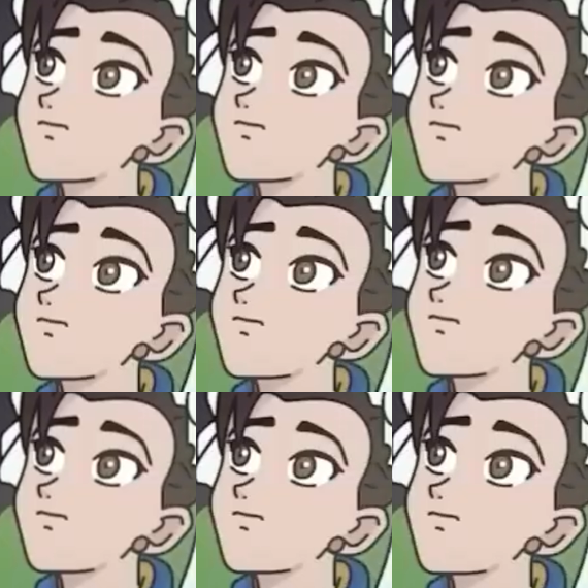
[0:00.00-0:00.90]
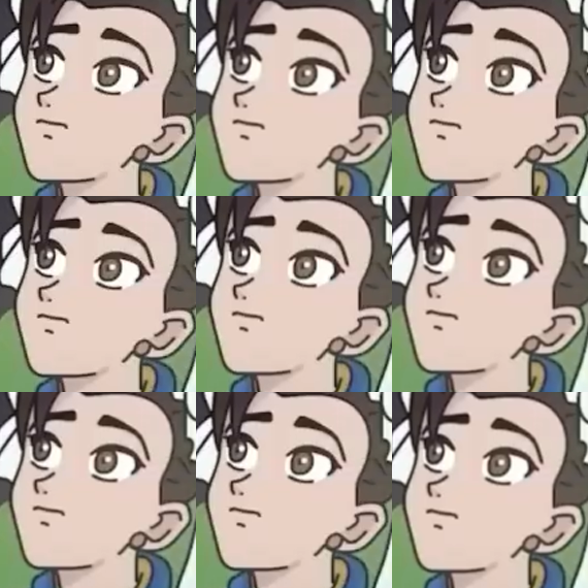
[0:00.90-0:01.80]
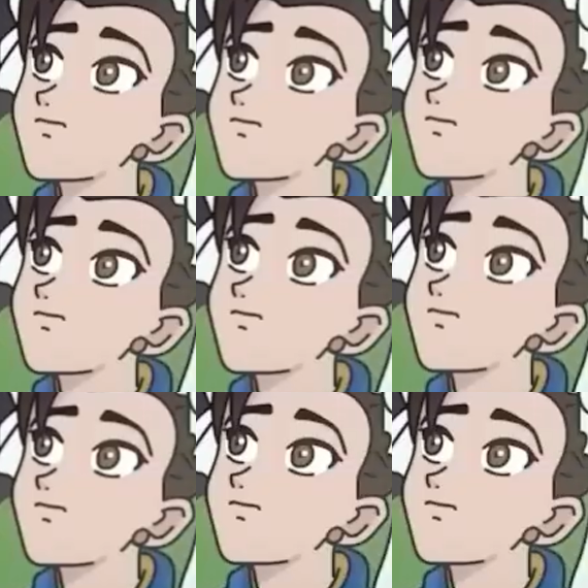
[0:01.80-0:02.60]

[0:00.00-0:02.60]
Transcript: (silent)